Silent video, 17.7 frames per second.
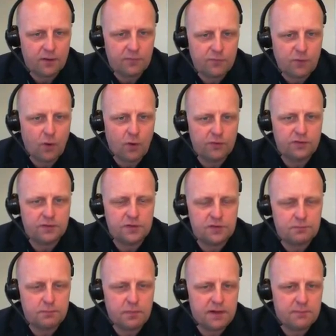of course,
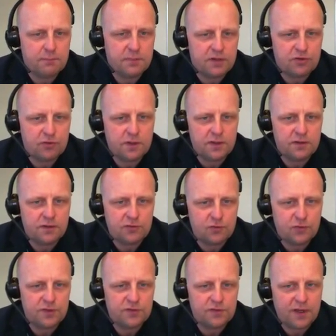the split between the
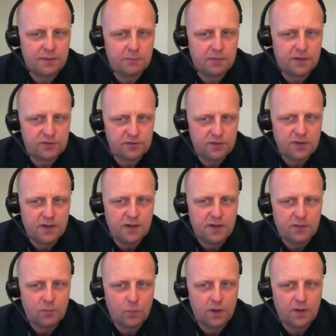3 segments
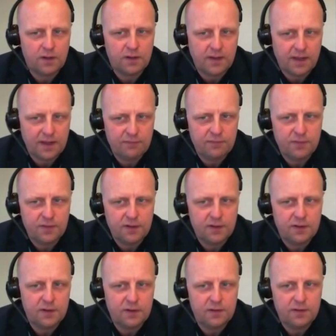will give
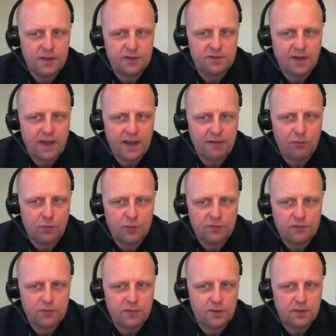this
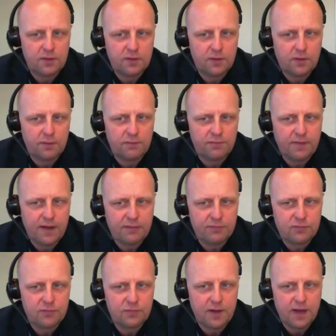average on
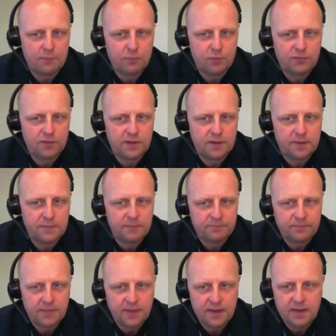5 to 9%.
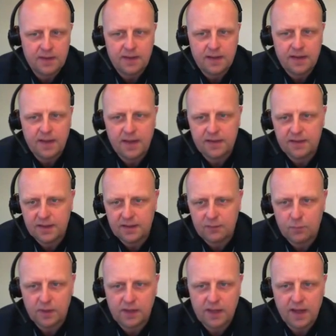And
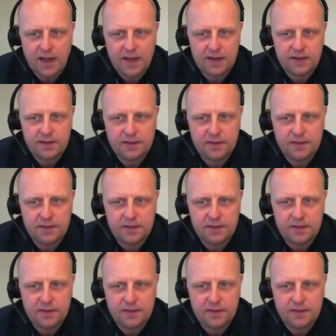then we guide